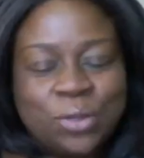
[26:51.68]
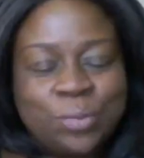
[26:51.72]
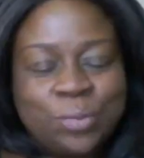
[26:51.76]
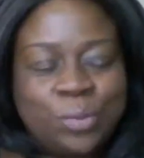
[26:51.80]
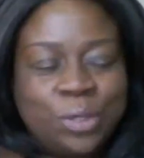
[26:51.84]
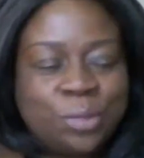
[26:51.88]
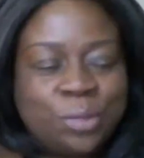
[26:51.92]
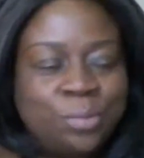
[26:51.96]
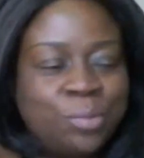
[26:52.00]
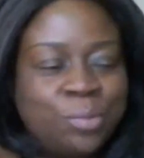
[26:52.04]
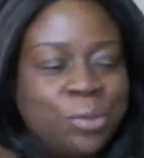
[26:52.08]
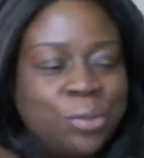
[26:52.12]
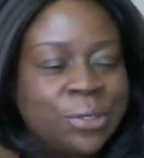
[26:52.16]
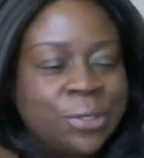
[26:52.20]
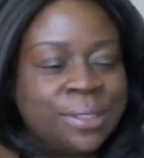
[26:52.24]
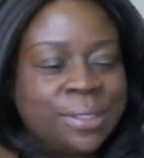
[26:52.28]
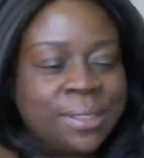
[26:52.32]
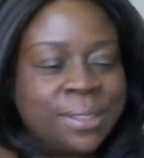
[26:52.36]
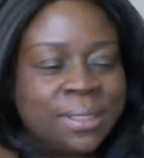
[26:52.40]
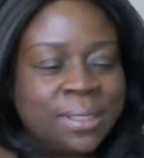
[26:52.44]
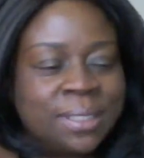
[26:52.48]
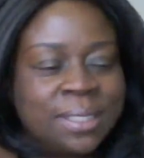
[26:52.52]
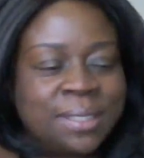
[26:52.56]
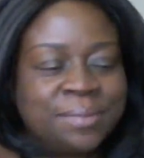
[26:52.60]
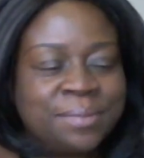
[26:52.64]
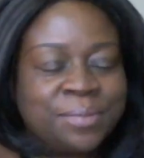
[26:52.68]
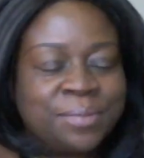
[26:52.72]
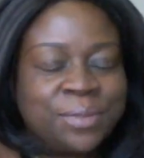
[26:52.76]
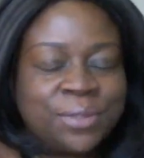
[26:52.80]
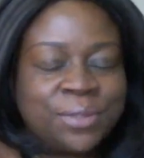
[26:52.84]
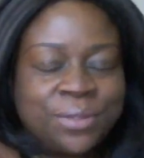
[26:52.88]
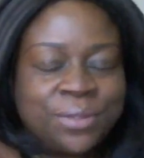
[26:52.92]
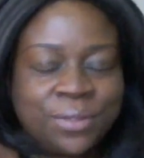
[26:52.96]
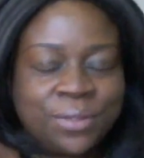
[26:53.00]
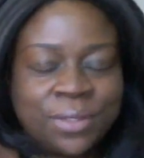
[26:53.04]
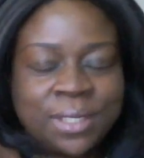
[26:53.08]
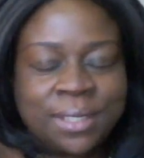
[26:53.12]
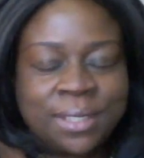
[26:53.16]
your boards come so
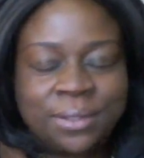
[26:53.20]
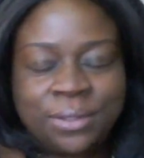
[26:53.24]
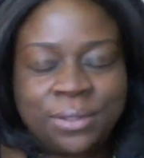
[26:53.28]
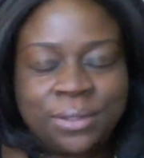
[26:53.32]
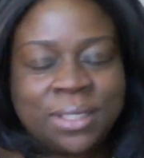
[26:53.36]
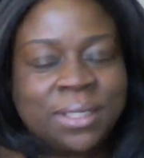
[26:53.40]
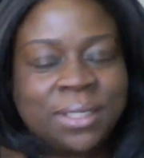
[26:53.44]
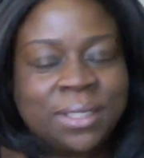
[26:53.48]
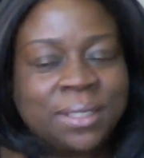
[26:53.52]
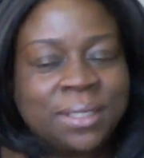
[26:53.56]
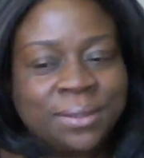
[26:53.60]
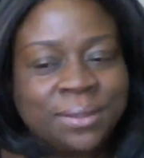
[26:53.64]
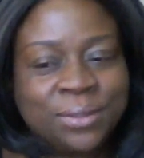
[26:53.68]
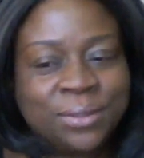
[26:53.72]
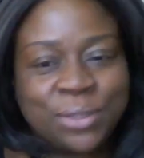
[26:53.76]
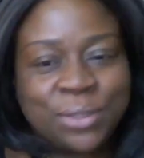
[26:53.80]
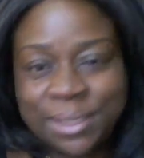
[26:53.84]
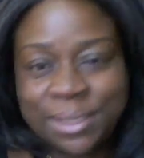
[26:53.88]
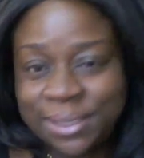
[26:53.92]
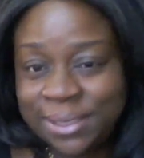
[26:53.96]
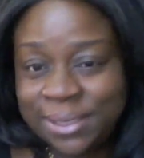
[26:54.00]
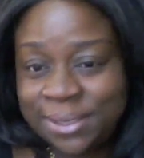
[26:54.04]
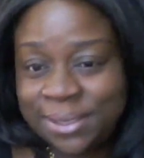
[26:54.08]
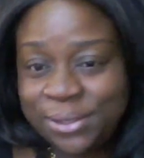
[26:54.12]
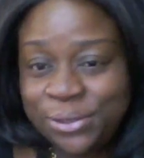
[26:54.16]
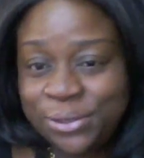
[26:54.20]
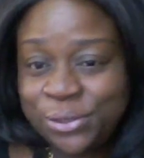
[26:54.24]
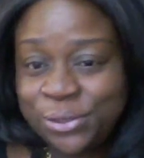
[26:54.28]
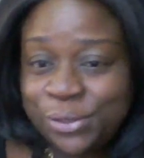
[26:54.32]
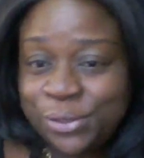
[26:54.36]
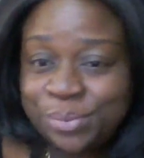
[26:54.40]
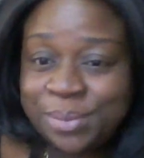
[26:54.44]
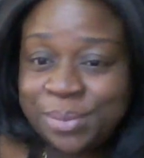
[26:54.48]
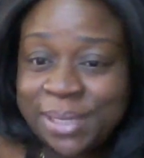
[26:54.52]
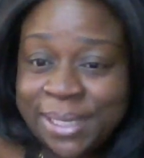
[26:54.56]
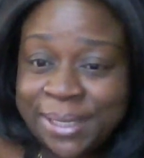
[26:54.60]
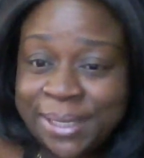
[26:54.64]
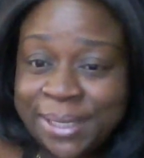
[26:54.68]
that you can continue to
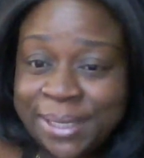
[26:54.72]
play.